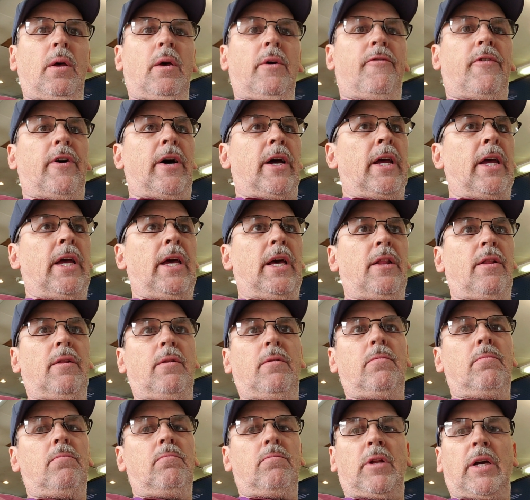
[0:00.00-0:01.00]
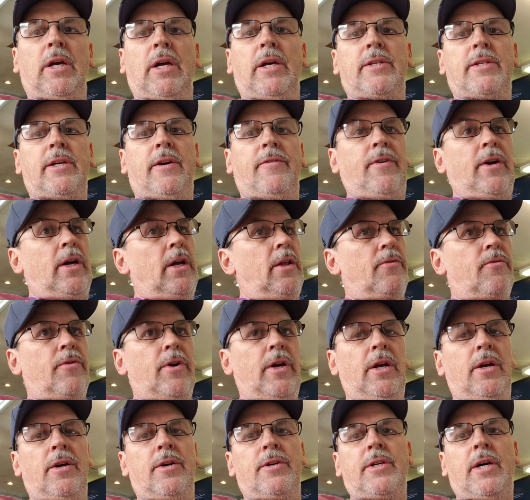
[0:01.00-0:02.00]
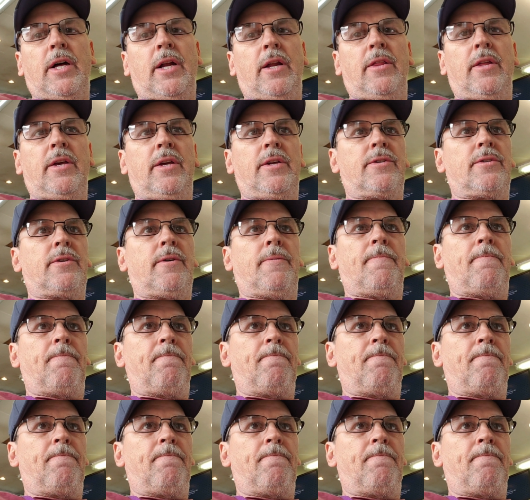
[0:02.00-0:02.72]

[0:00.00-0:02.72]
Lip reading: If I can get, like I said, if I can get 3 years out of these,